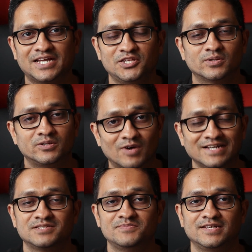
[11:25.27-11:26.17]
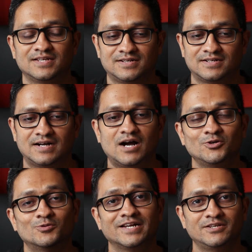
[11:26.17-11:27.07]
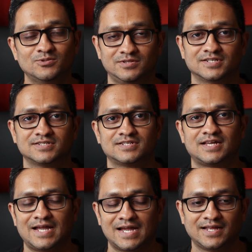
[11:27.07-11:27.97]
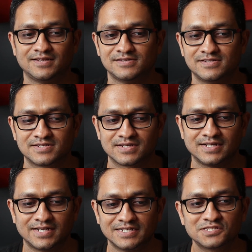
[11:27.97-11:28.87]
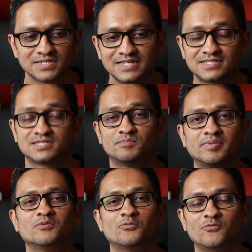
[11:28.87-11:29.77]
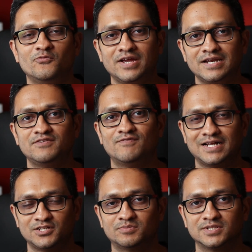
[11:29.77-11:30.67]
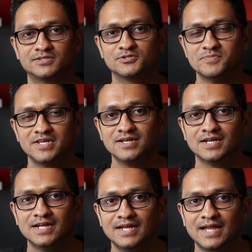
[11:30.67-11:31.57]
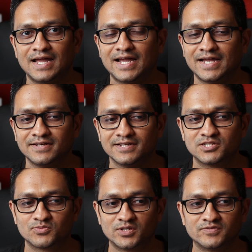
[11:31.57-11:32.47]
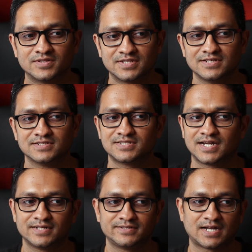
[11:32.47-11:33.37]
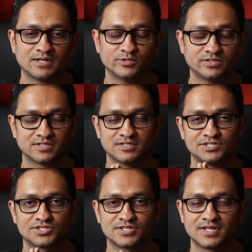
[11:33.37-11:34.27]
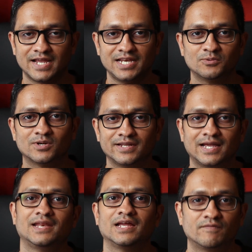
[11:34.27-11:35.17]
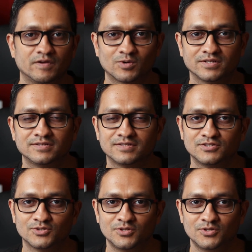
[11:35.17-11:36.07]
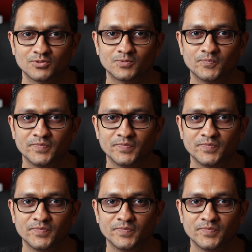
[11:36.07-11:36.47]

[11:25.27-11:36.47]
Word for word: Can you advise me? Uh, how do I do this? And it's it's been very valuable to me. And it's one of the things that I would urge anyone and everyone to do.